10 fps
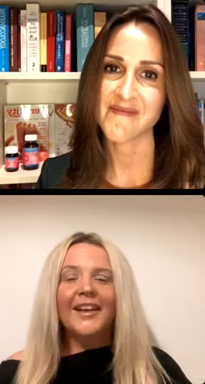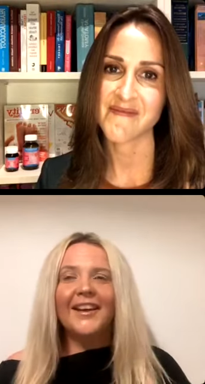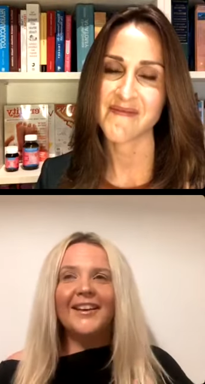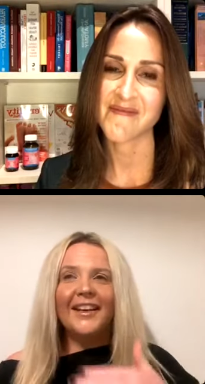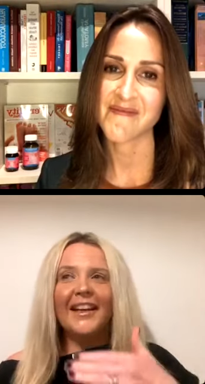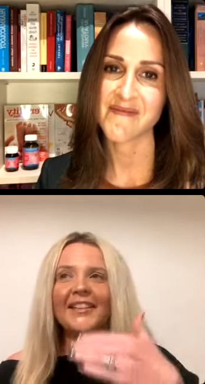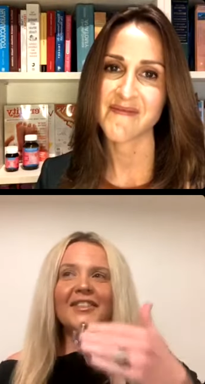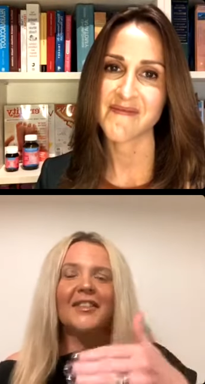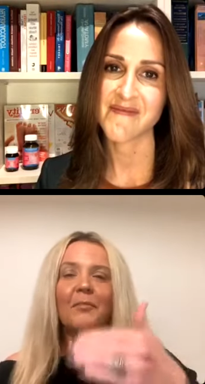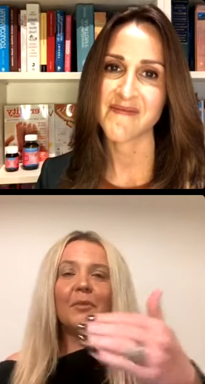Speaker 1: a each
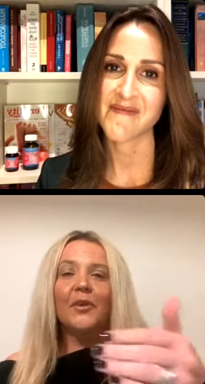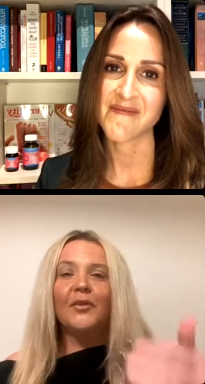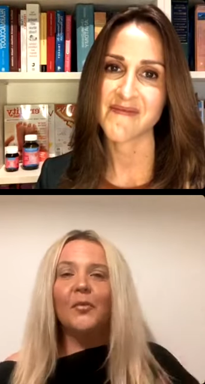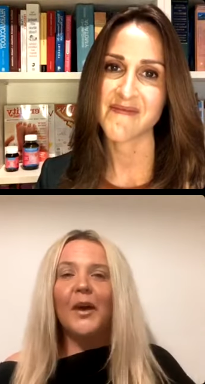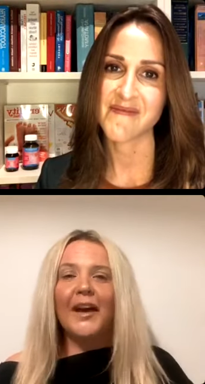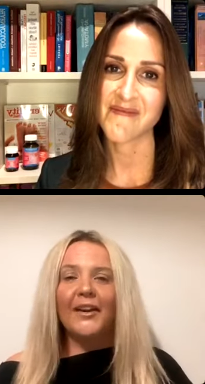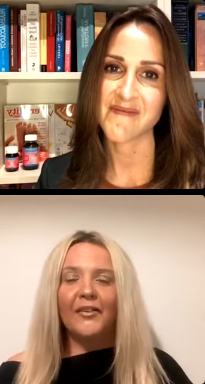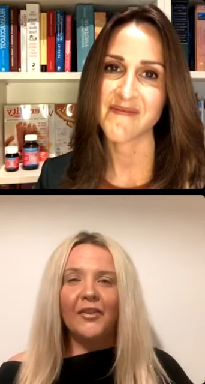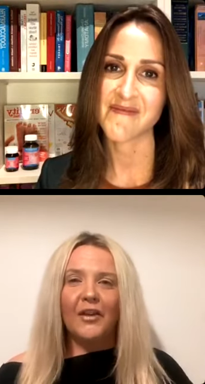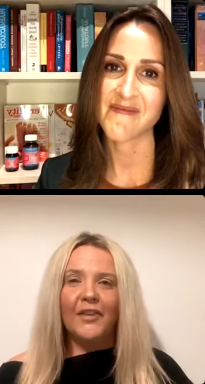step along the way
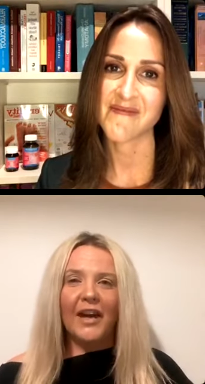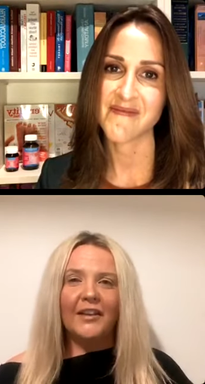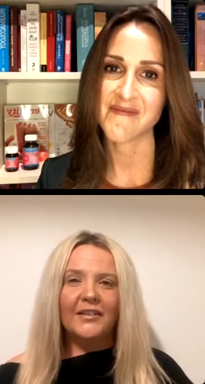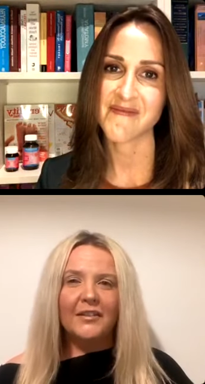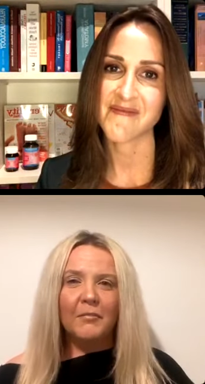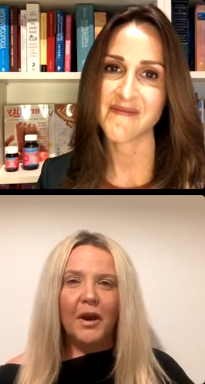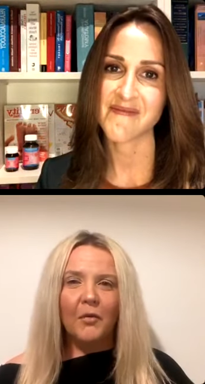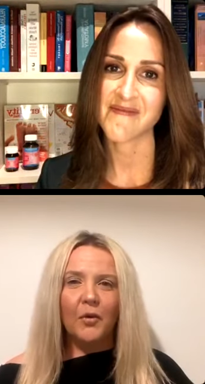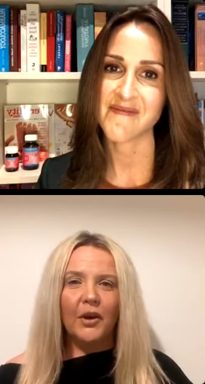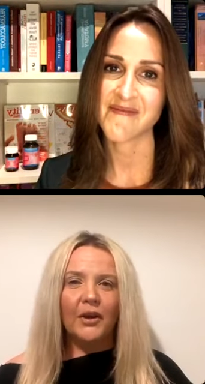I've I've added to
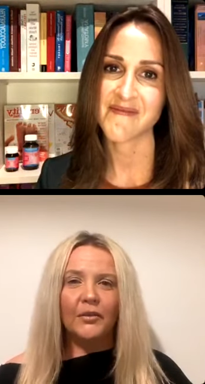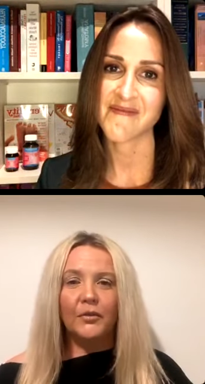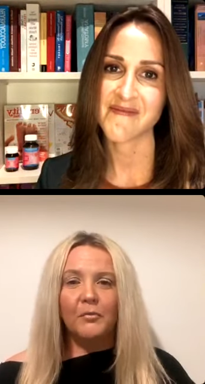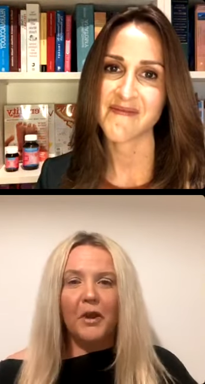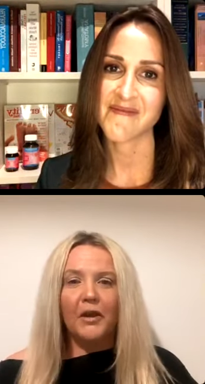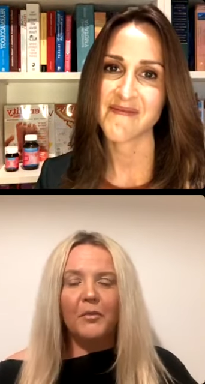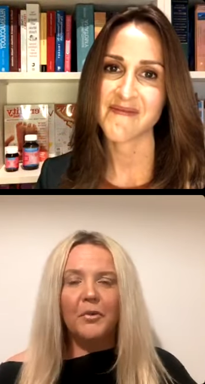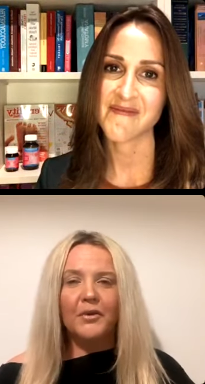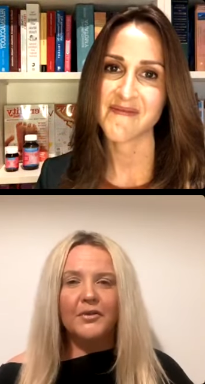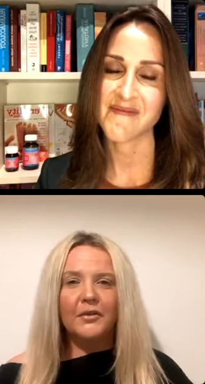my work through my own
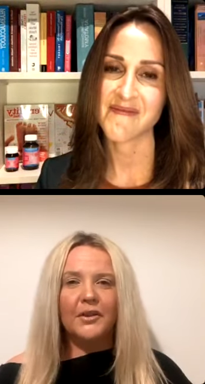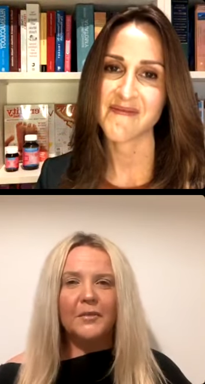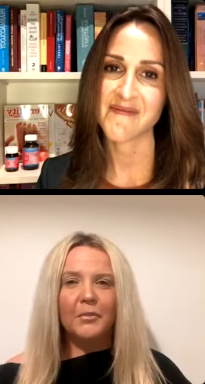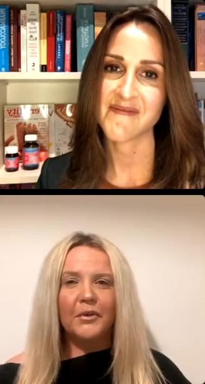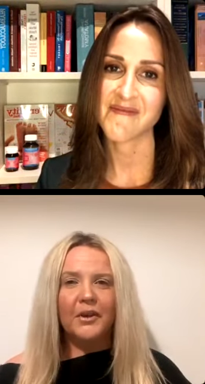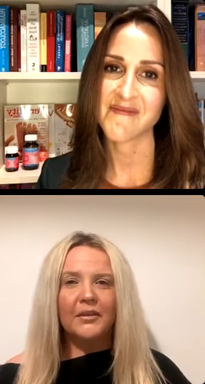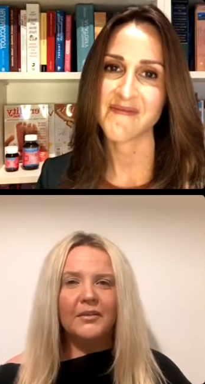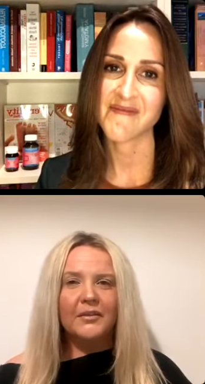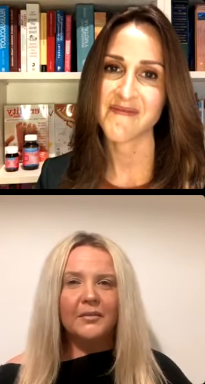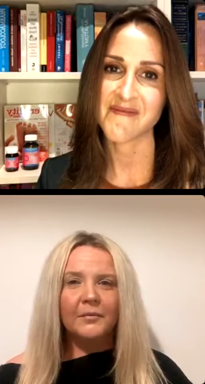personal
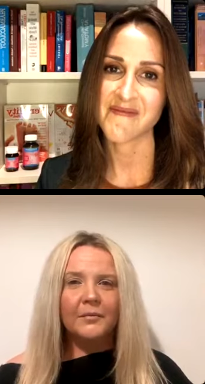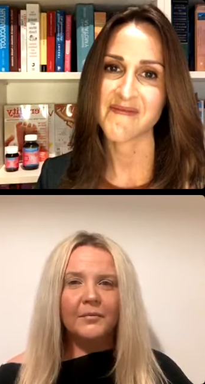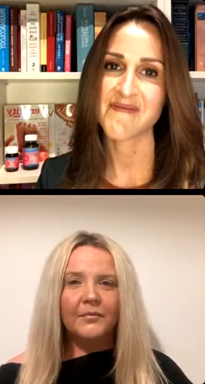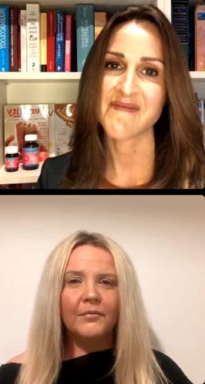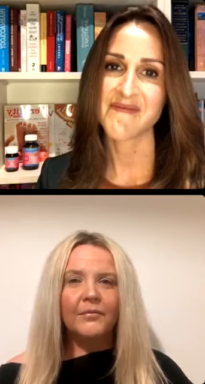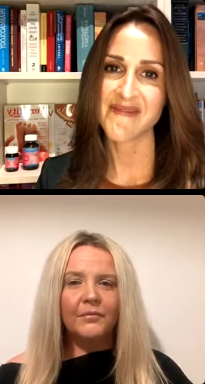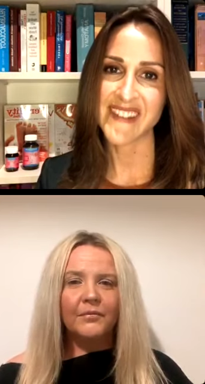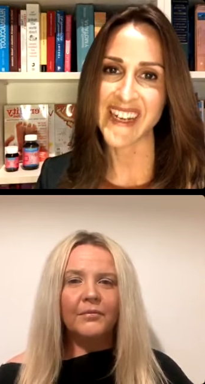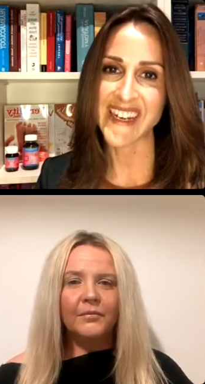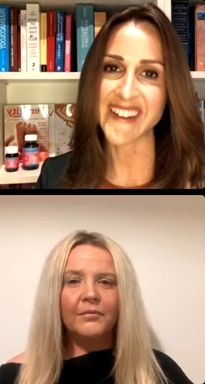experience.
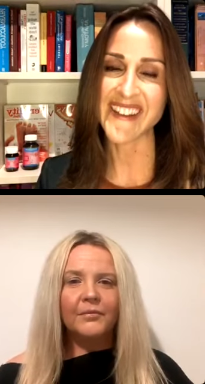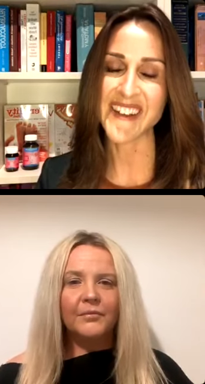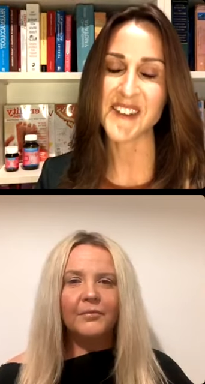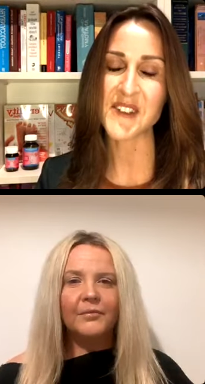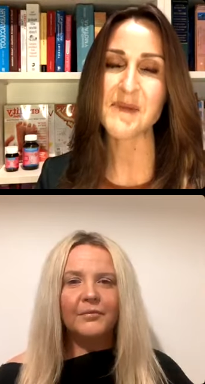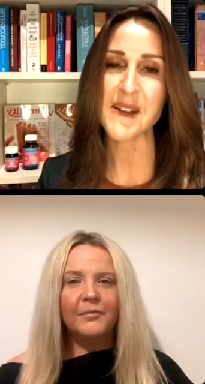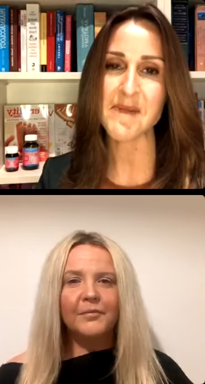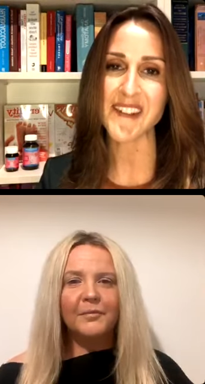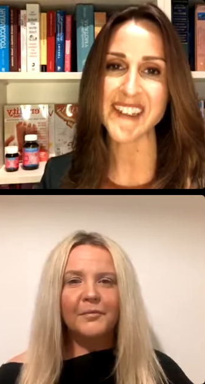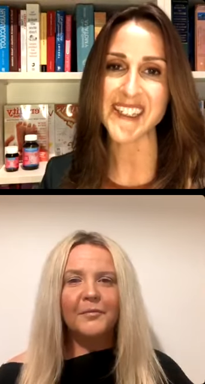
Speaker 2: Yeah, I think a lot of
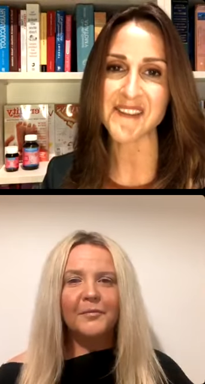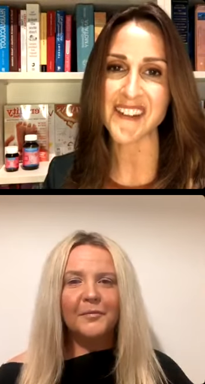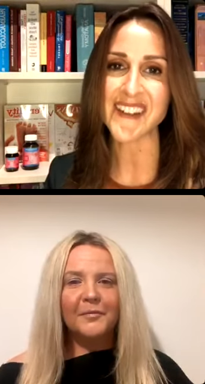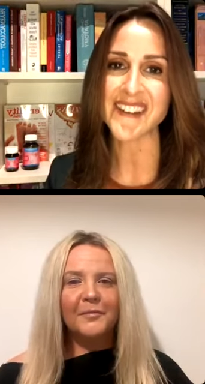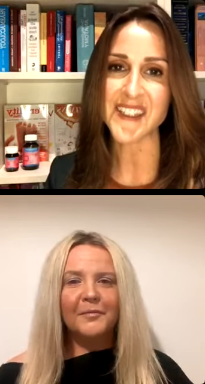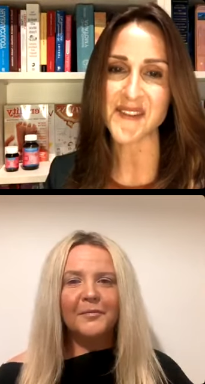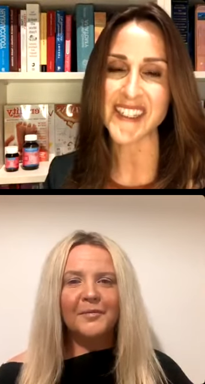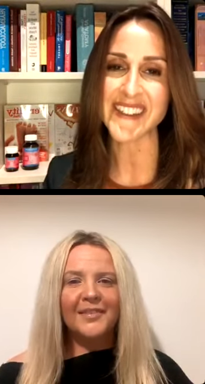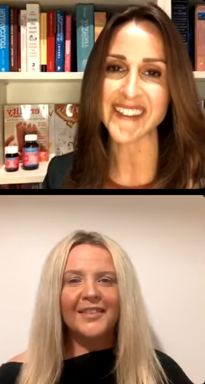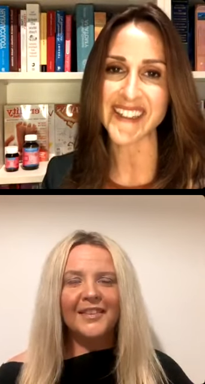people I deal with in this
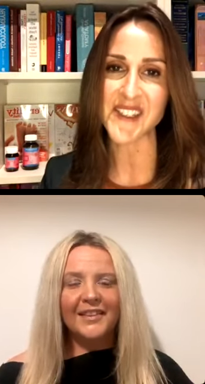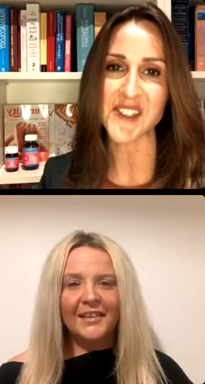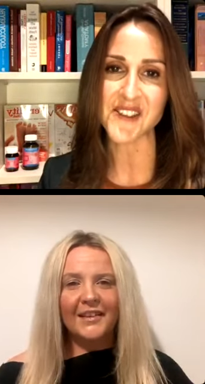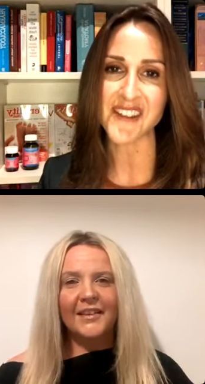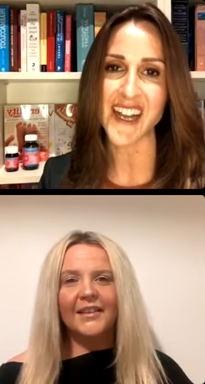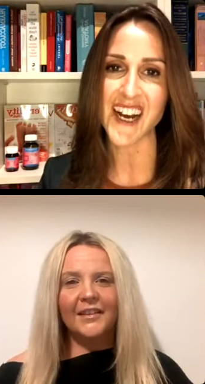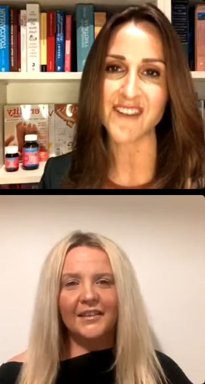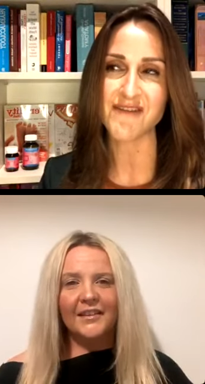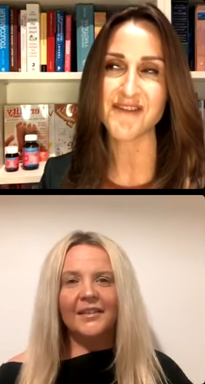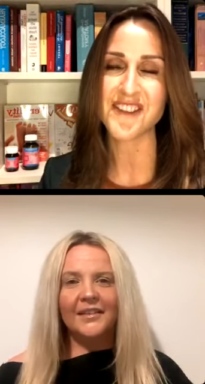fertility industry
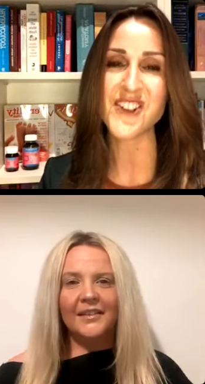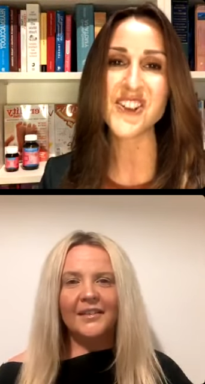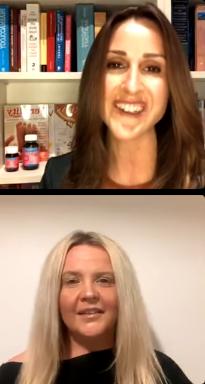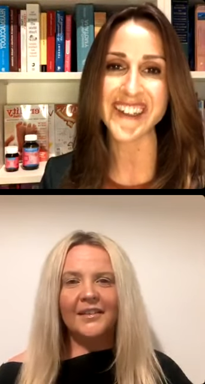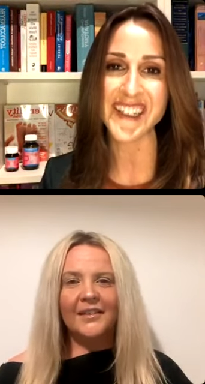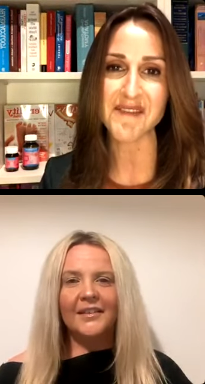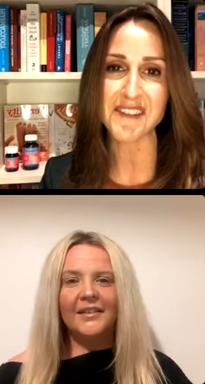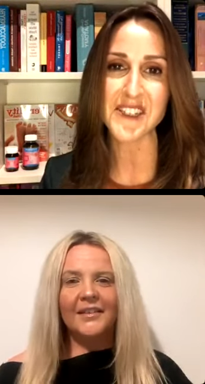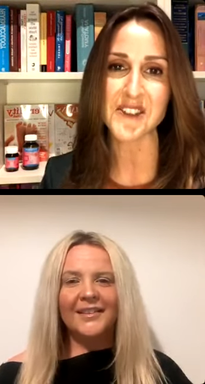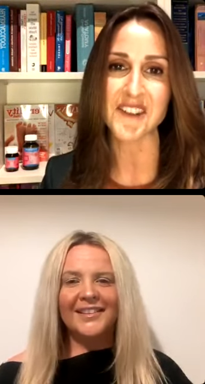have usually a
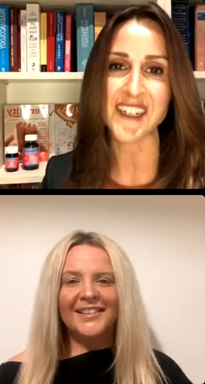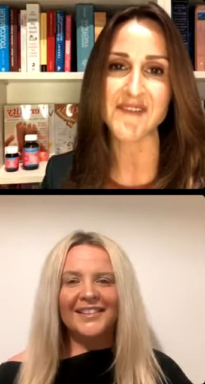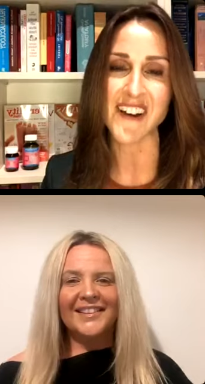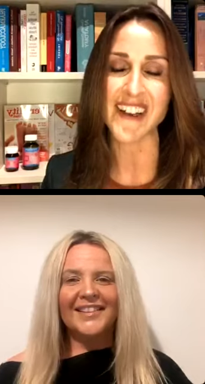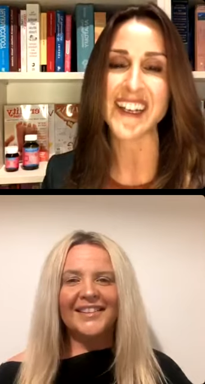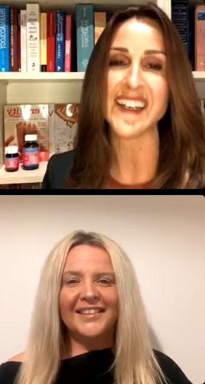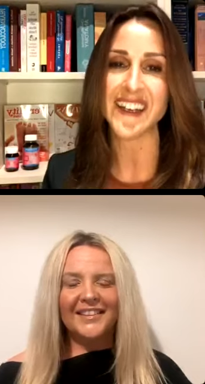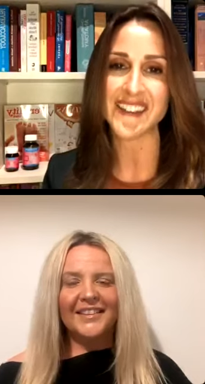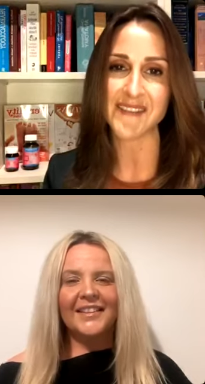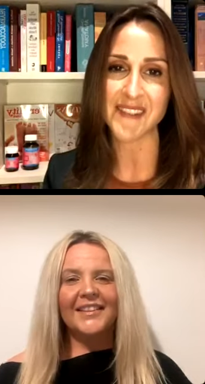lovely story and very
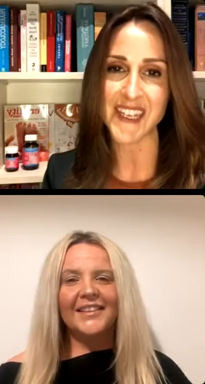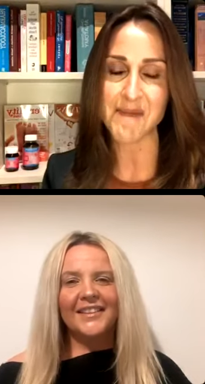connected with their